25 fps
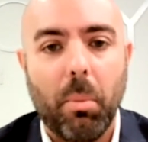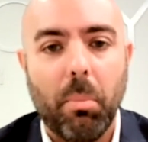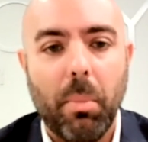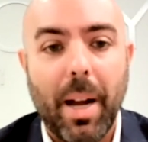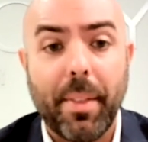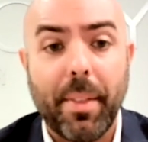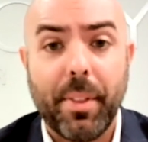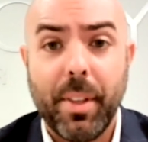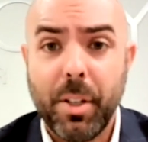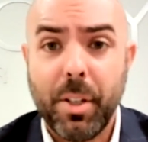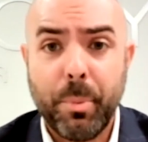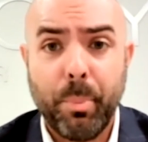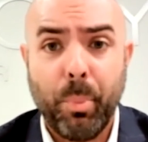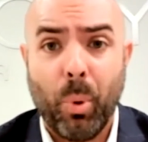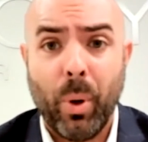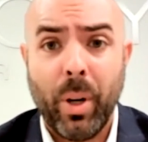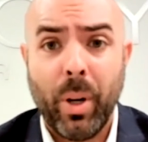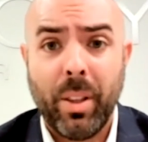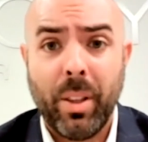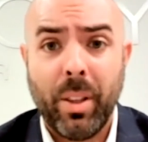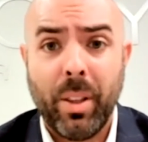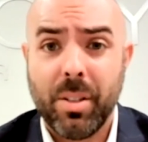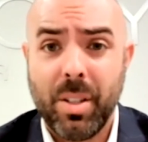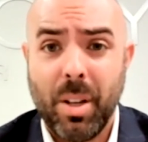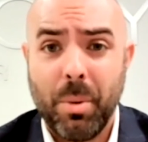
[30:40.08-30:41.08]
At this
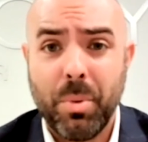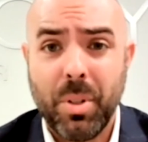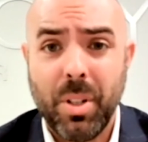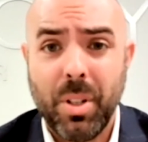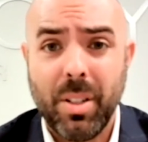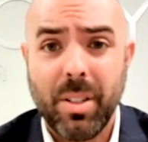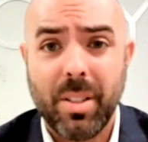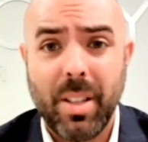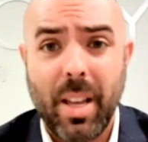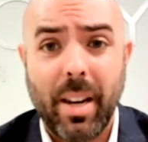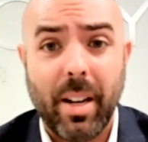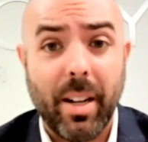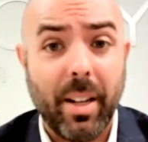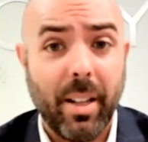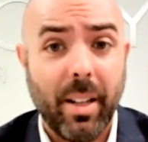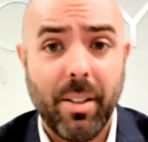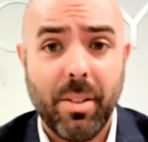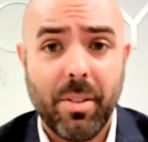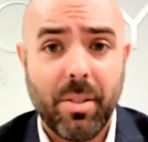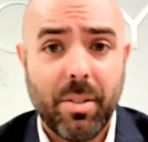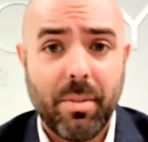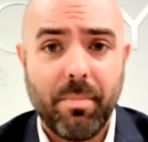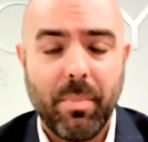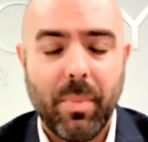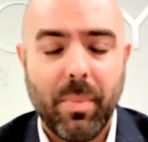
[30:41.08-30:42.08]
point, the assumption is that it
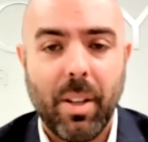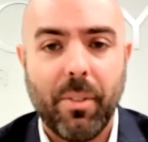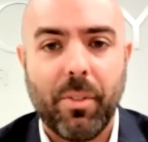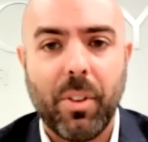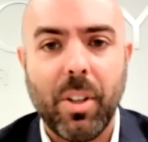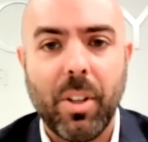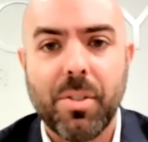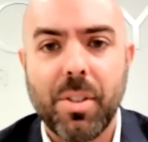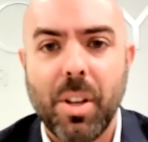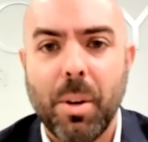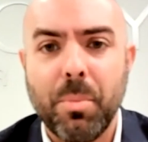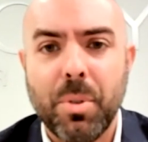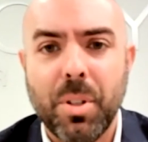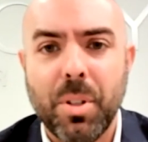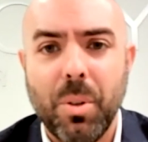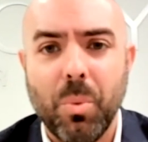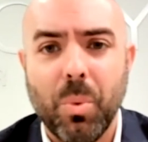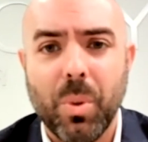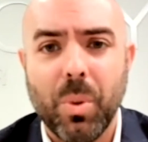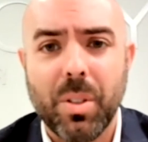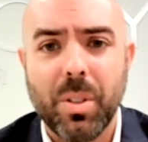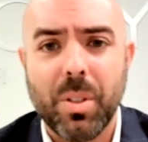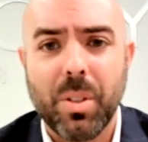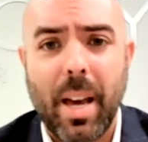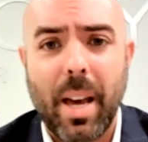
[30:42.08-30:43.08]
is. If the assumption
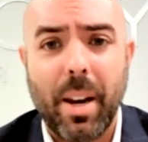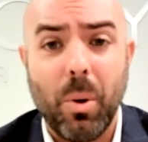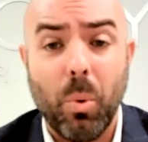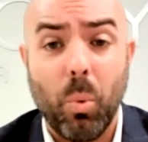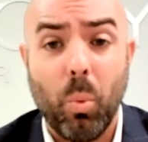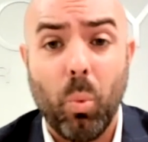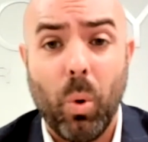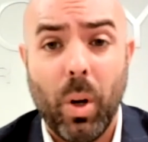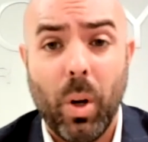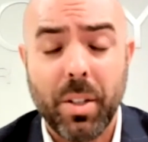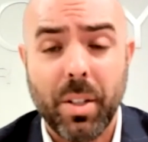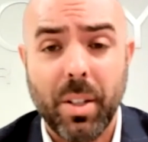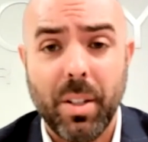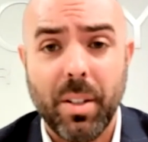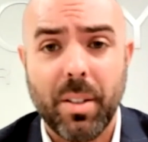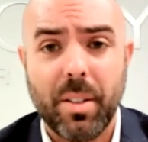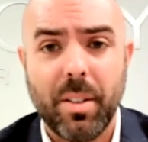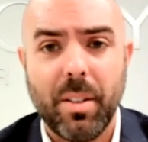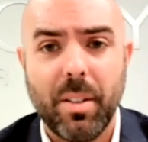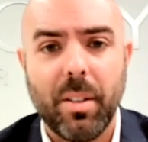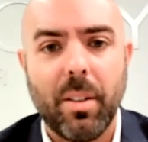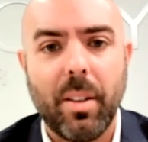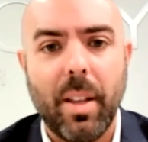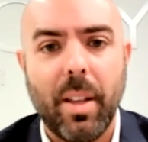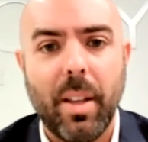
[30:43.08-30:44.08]
was that it wasn't,
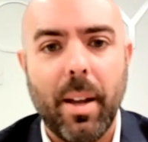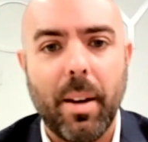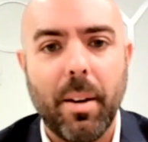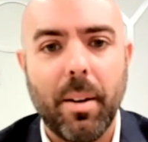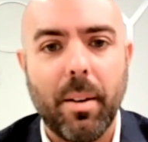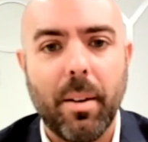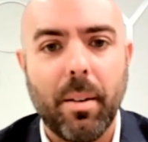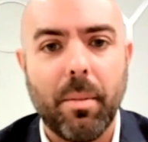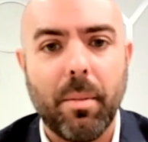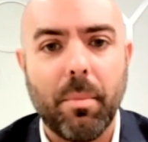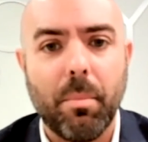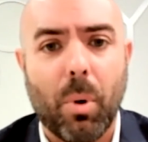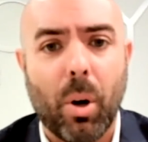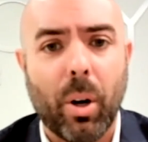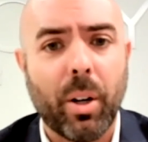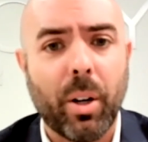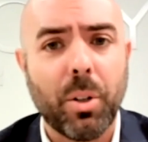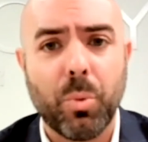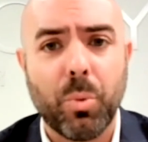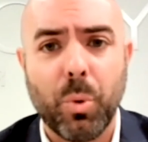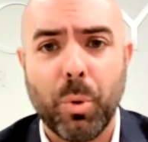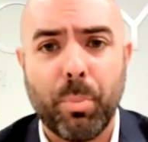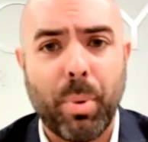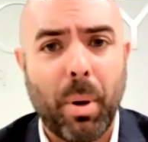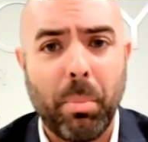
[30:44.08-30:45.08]
then
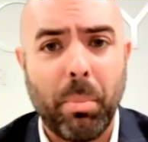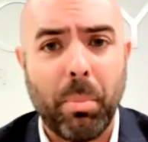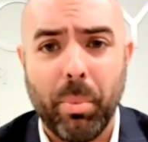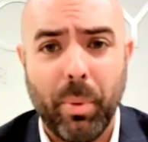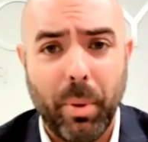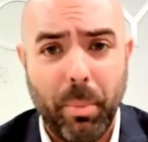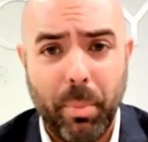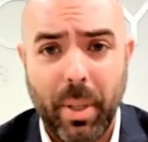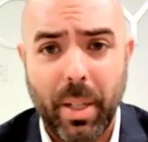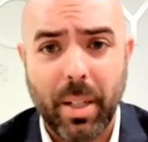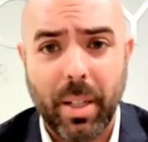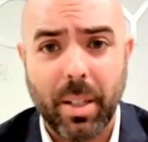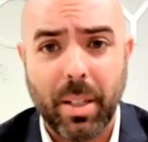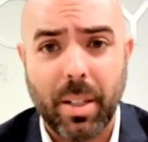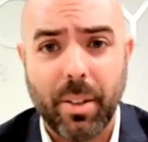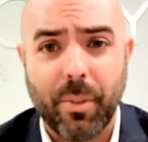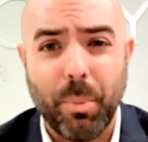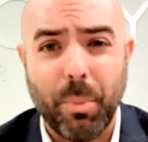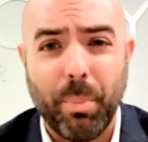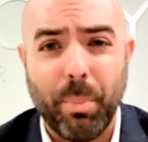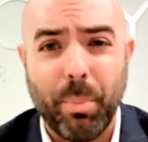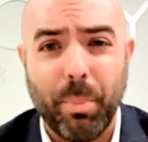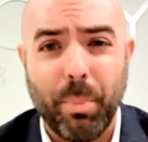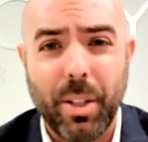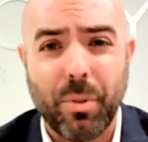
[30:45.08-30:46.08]
markets would probably be in a
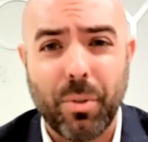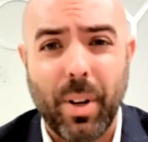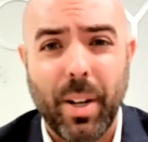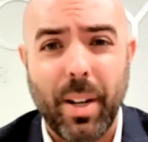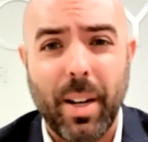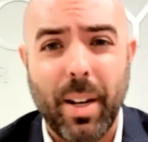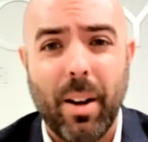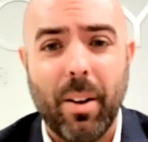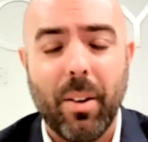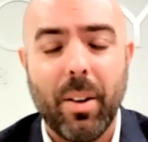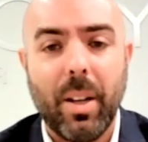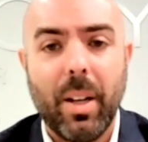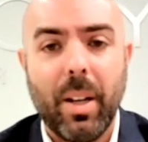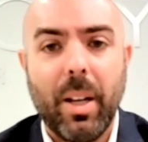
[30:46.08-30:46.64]
different place right now.